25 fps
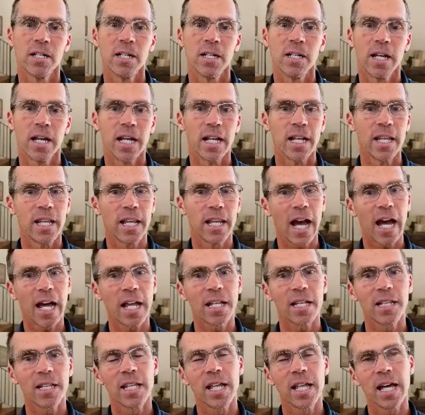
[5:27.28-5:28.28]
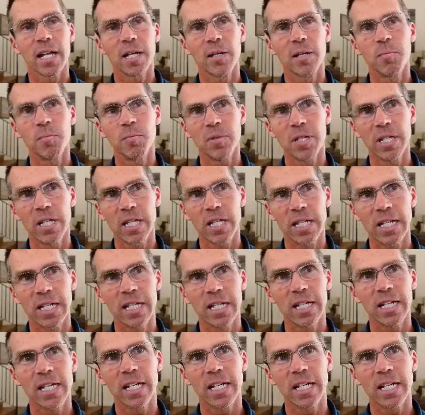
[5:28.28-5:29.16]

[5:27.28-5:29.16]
And that led me,